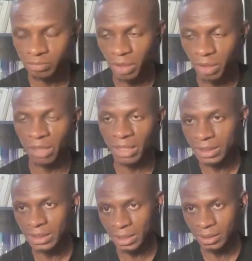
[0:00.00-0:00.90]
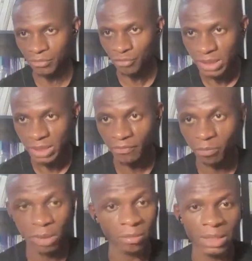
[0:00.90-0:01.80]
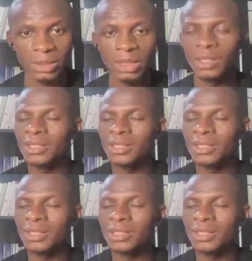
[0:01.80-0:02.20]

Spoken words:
payments and receive payment.